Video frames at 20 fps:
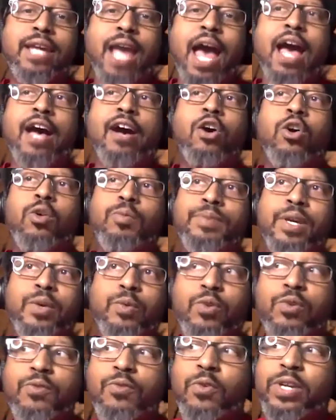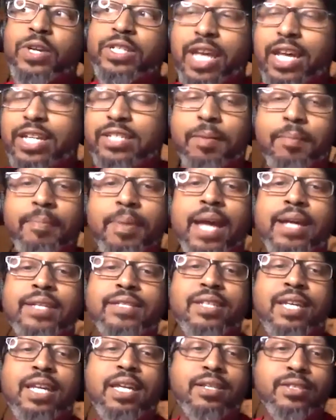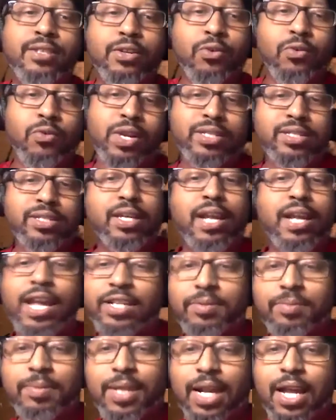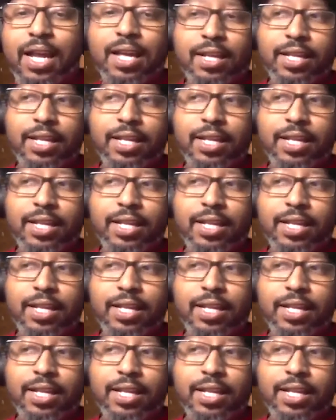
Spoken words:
I hope that Wolverine takes a back seat to the rest of the X-Men.